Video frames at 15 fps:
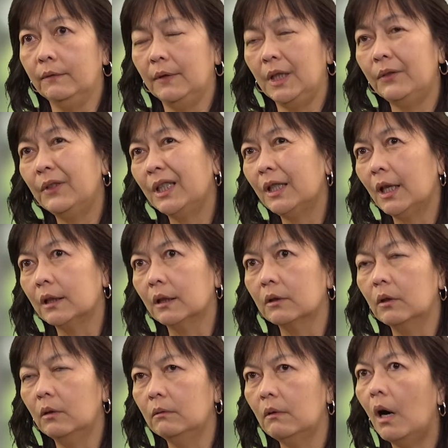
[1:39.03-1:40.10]
even get a
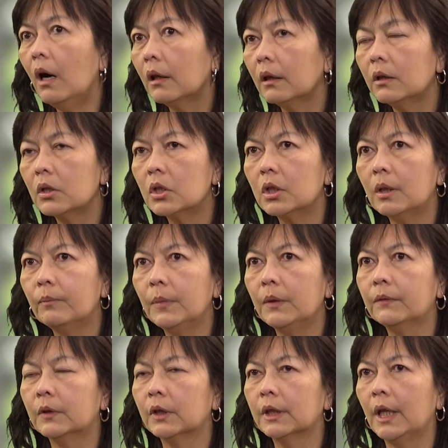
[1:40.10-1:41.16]
co-authorship
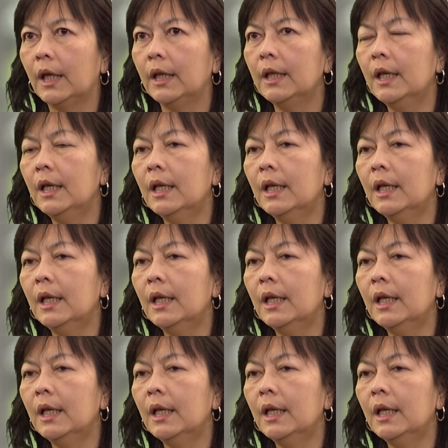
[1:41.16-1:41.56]
before they